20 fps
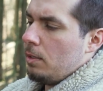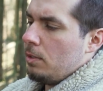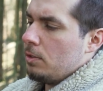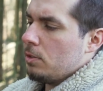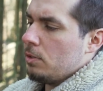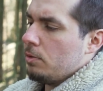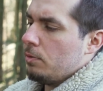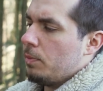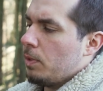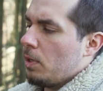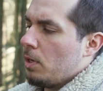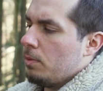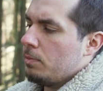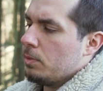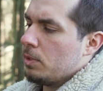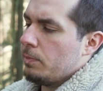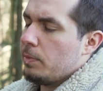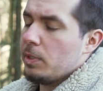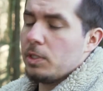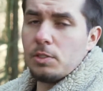so it
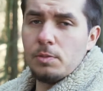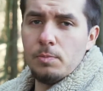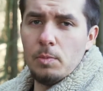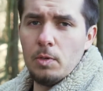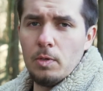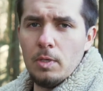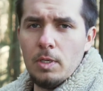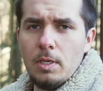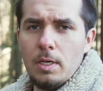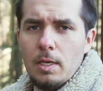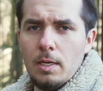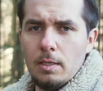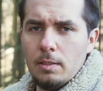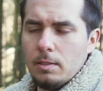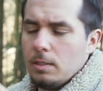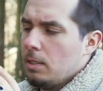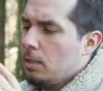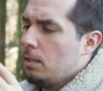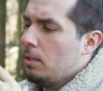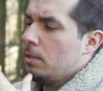becomes a bit smaller and
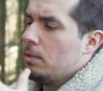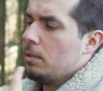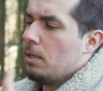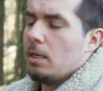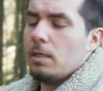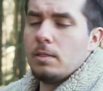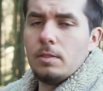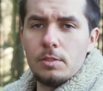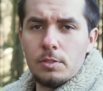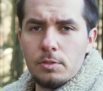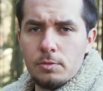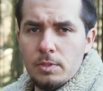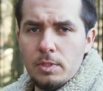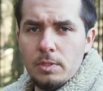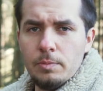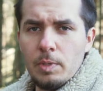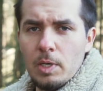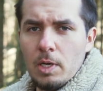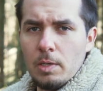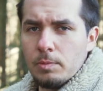the
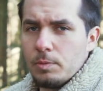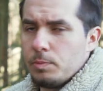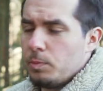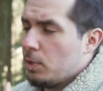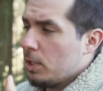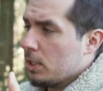screen becomes more